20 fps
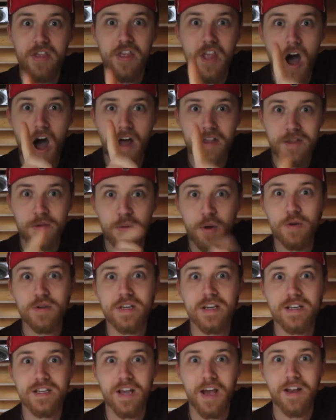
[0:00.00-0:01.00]
Not the most
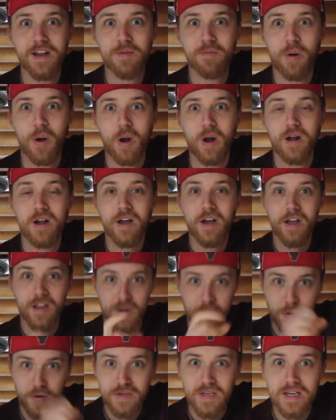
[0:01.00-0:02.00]
exciting part.
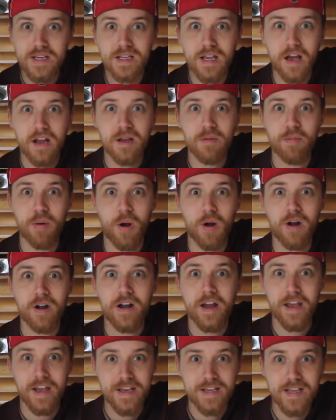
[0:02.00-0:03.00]
The most exciting part
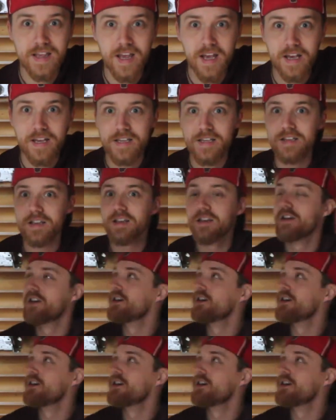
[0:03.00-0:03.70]
is this.